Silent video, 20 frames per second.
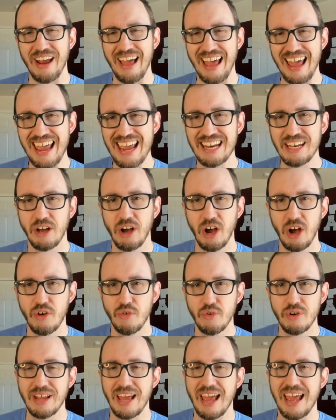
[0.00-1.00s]

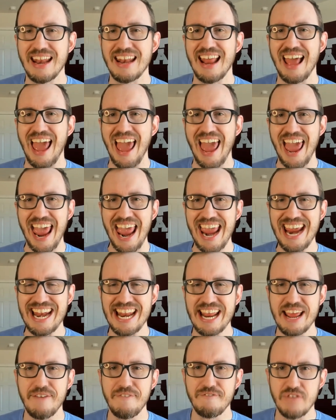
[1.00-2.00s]

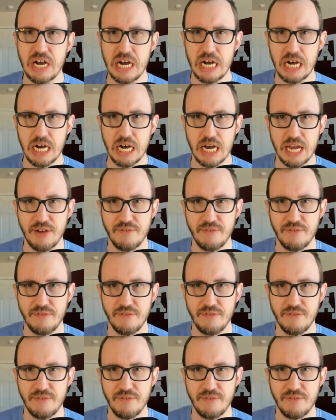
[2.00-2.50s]
885